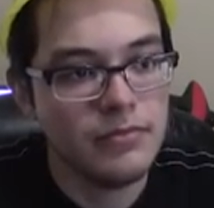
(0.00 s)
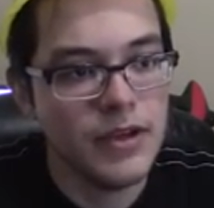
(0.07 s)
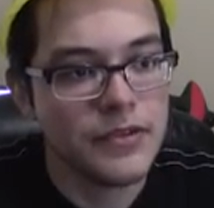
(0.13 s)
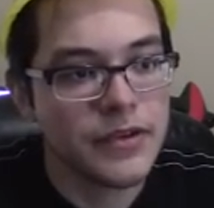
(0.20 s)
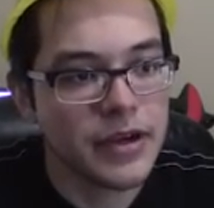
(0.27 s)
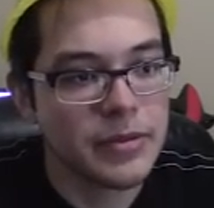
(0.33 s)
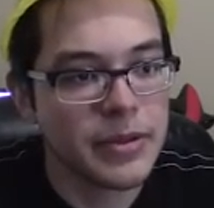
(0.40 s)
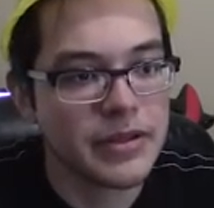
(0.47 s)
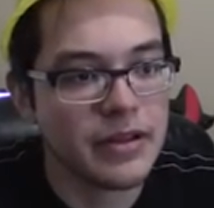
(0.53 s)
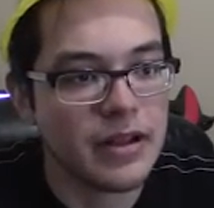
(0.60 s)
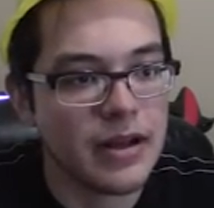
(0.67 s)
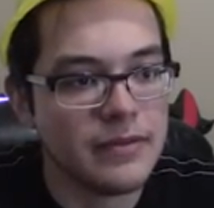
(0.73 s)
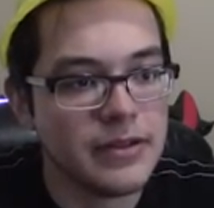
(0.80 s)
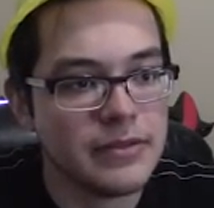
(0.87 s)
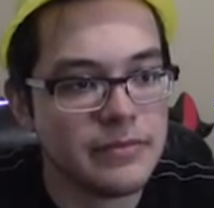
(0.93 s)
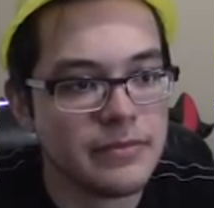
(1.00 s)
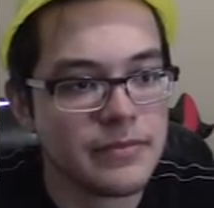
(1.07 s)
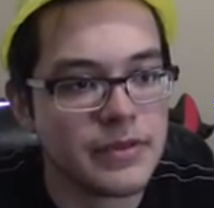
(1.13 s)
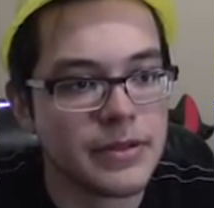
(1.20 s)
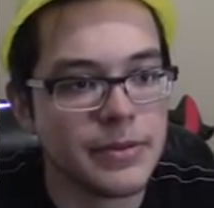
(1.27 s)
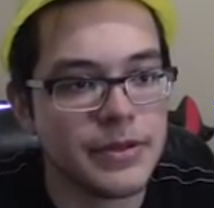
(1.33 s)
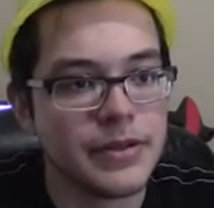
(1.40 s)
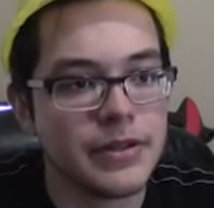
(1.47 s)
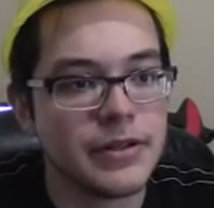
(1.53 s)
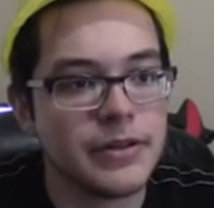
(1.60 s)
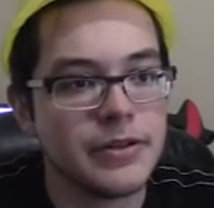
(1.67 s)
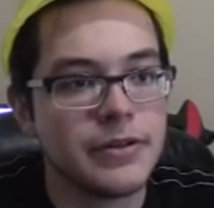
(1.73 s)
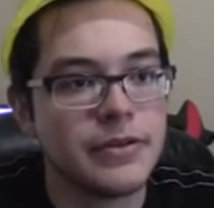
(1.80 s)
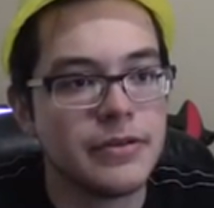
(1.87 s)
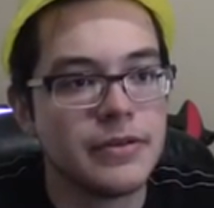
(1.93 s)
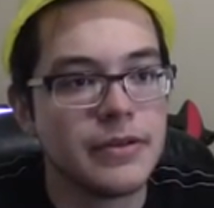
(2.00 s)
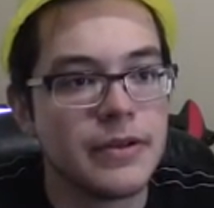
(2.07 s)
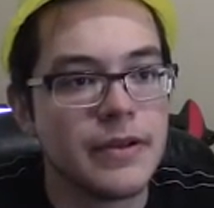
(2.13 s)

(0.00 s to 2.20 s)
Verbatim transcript: Forgot about the lava. Here we go.